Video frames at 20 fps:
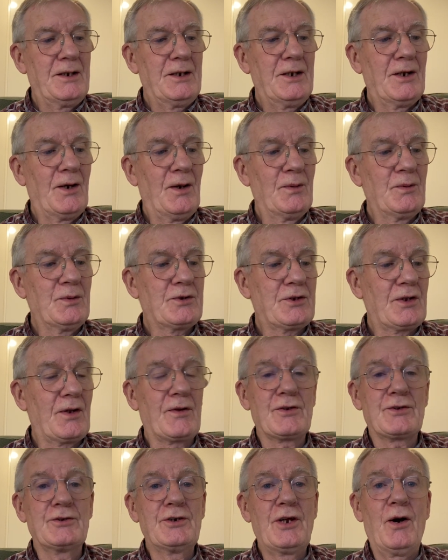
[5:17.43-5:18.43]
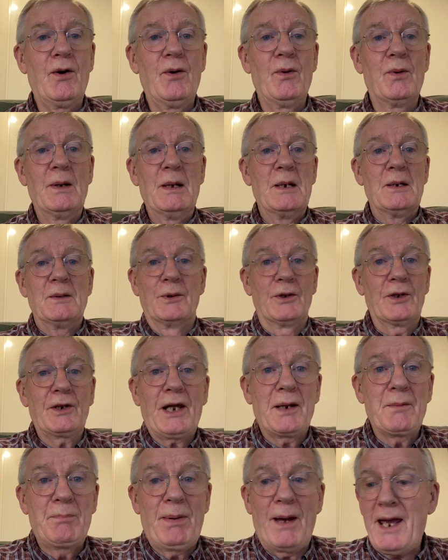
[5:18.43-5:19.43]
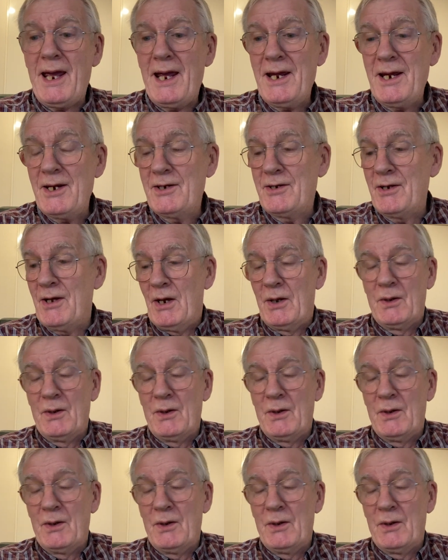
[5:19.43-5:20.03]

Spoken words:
So we're not getting paid.